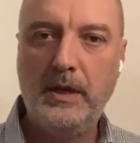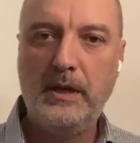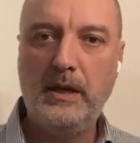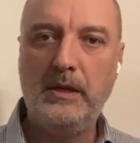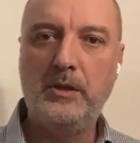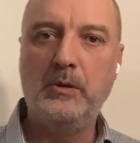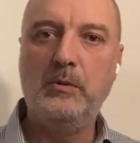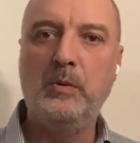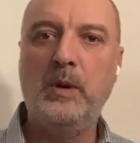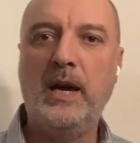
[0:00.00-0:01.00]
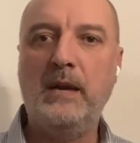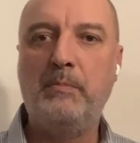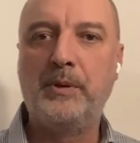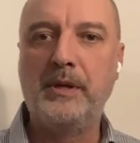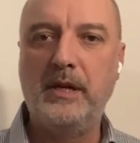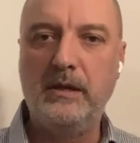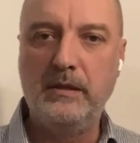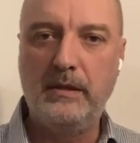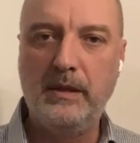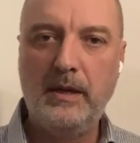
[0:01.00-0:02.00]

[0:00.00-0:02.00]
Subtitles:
into a prolonged